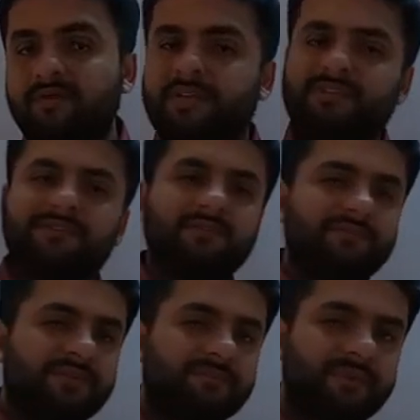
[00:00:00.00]
Means
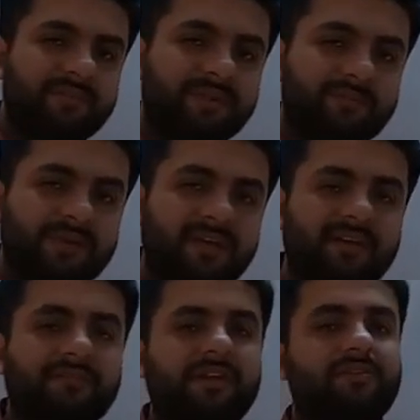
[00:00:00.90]
you simply
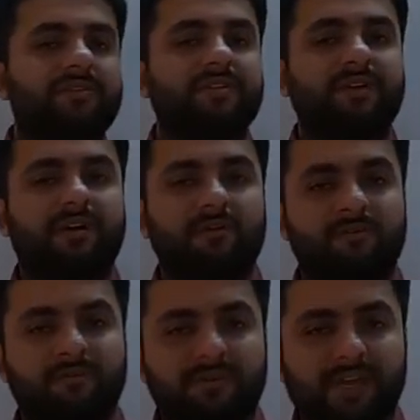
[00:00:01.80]
prepare revaluation
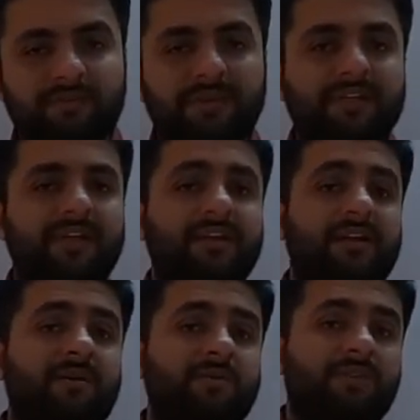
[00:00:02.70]
account, capital
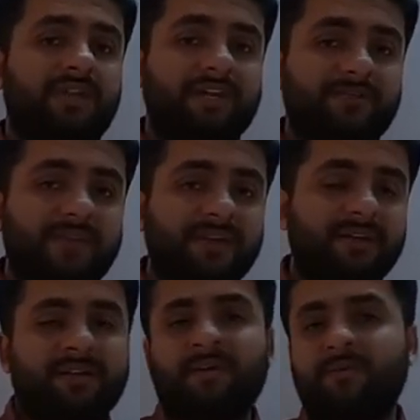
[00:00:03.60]
account, cash
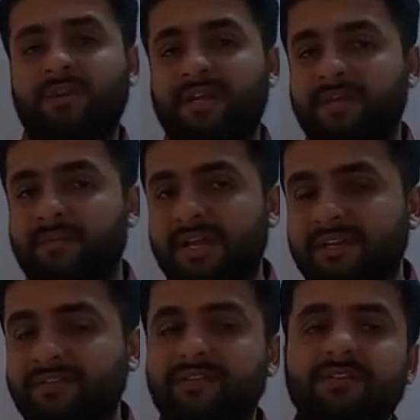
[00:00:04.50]
bank account and a
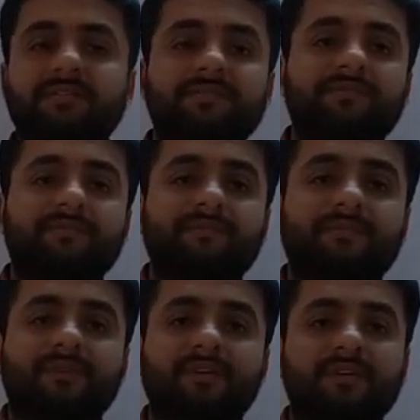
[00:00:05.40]
balance sheet.
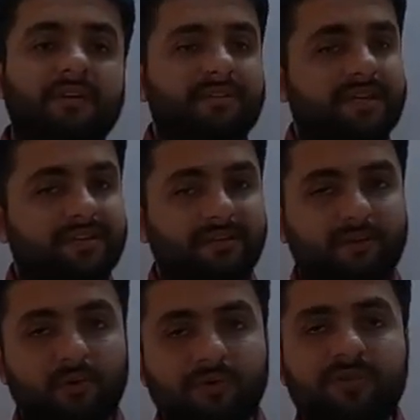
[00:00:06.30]

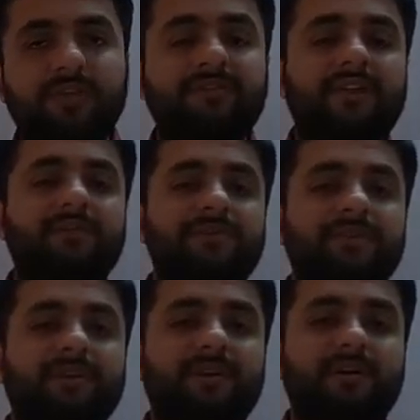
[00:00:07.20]
Then close
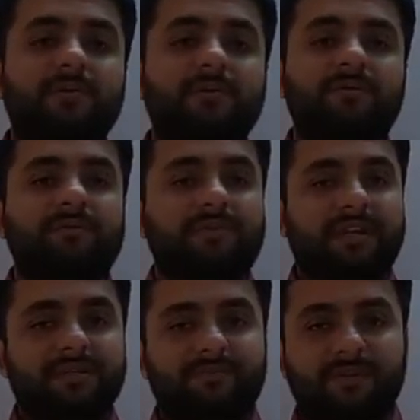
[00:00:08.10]
revaluation account,
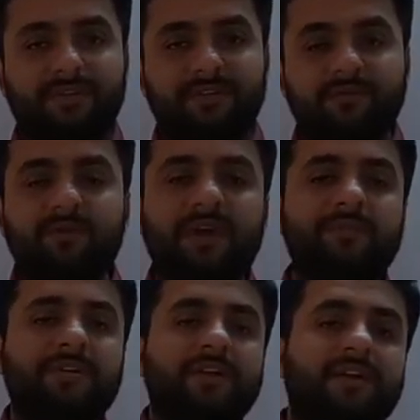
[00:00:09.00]
transferring to
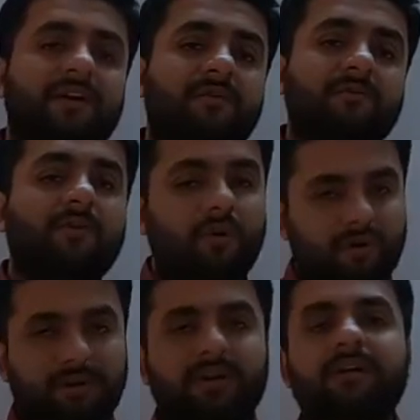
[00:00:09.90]
capital account
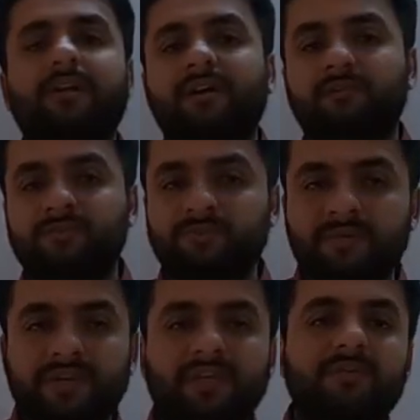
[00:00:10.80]
or current accounts
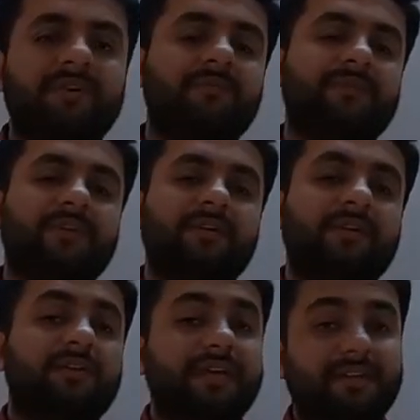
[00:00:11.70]
may be given.
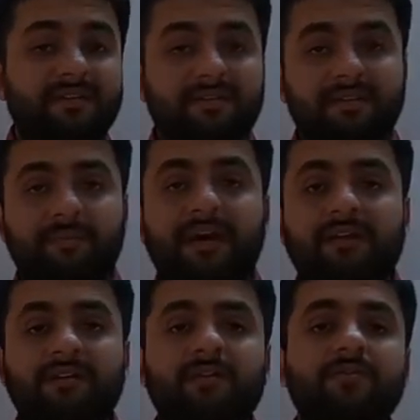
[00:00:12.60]
Then the
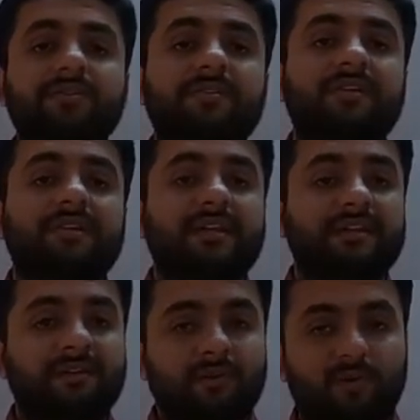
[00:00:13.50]
partner who is
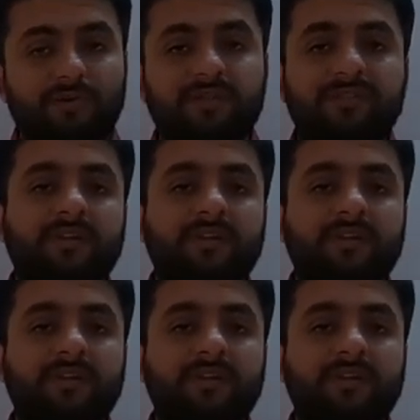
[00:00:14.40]
retiring close his